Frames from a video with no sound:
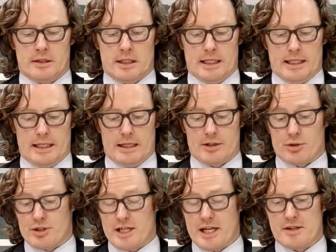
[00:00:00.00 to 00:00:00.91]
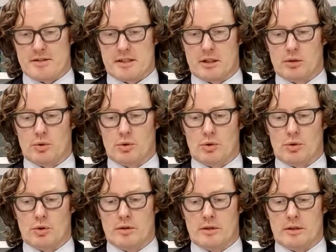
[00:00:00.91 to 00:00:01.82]
I do tenancy
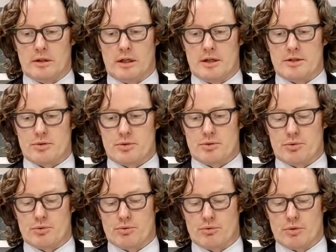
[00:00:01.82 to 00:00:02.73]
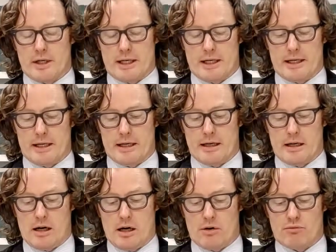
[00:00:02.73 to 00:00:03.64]
law, I do
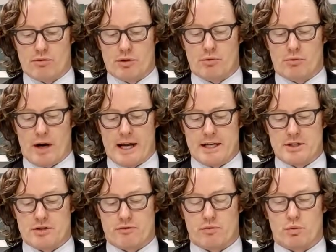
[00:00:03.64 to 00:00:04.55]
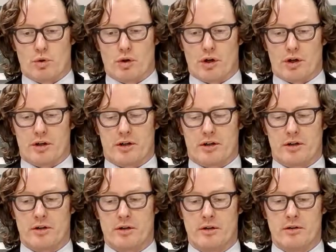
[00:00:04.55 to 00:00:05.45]
a real range of work
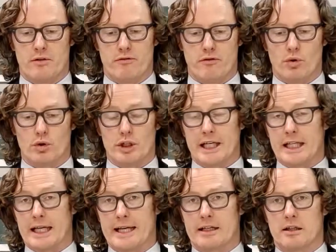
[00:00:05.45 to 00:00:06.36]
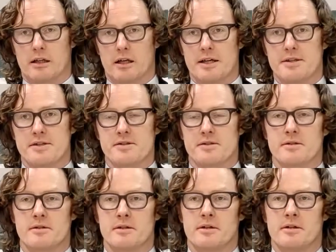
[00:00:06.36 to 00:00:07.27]
for legal aid clients,
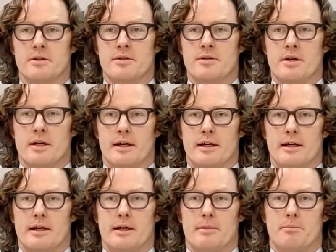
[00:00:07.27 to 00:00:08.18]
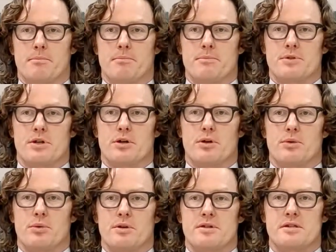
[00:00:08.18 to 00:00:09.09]
so
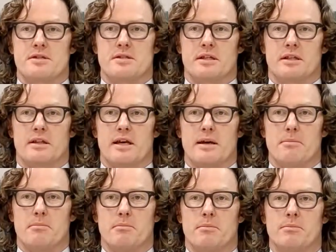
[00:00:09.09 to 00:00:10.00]
assisting them